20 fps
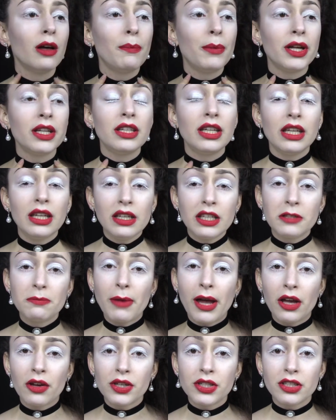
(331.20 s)
But Kitty
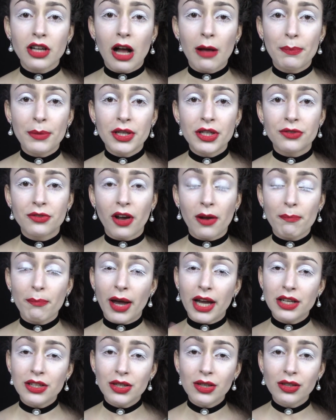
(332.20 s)
Smilez Shop is run
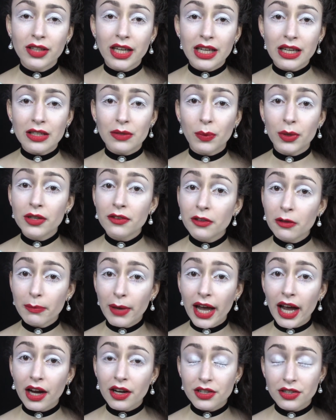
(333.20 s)
by two ladies. One of them I
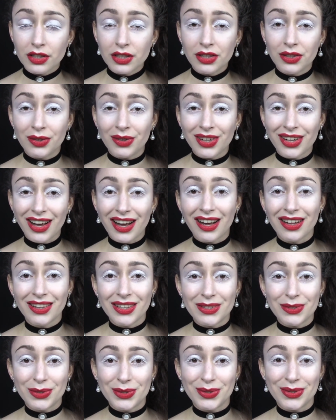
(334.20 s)
actually knew in
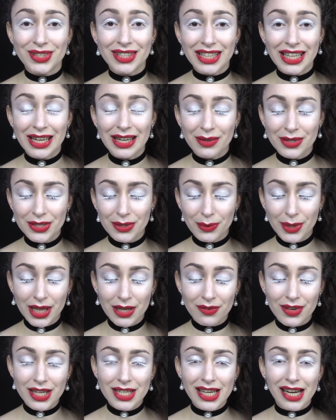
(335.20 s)
college, which was neat. So when they
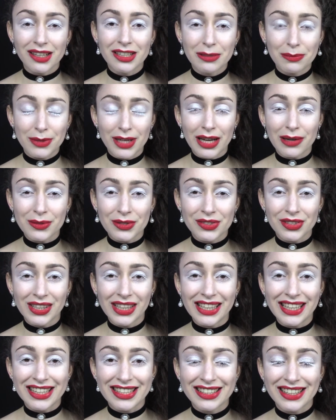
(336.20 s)
reached out to me, I was
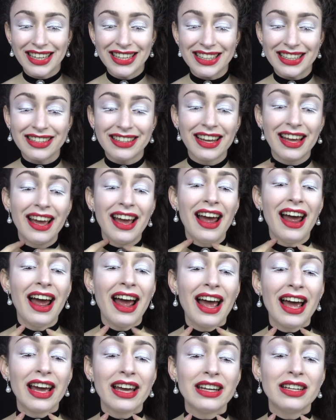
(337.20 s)
really excited.
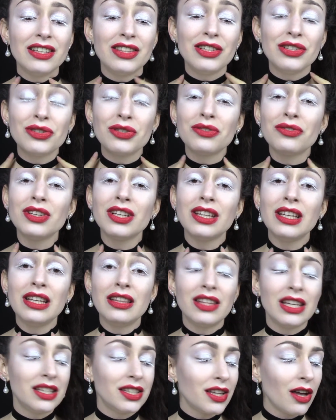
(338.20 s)
And these are really,
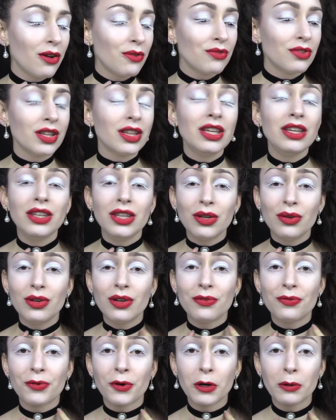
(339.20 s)
they sell really cute,
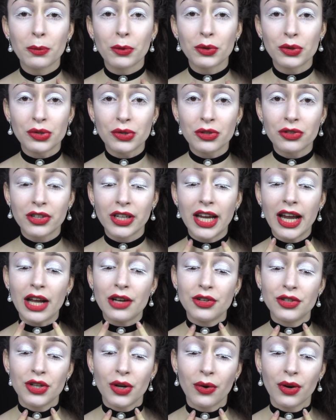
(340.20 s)
affordable jewelry
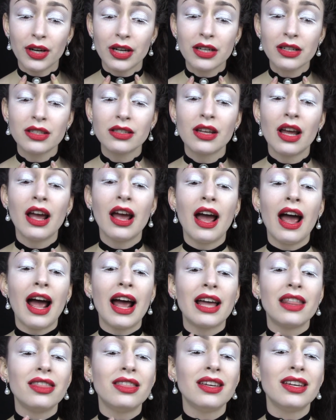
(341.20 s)
and chokers.
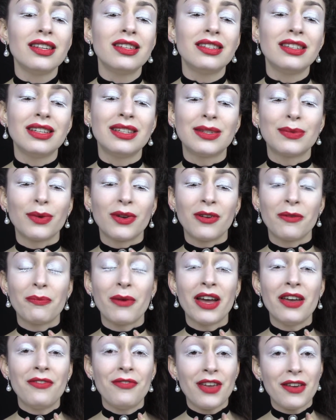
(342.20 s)
And this is one of
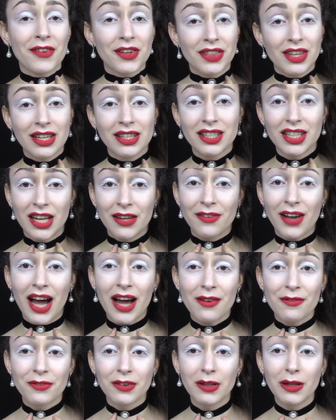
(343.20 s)
my favorite things that I've gotten from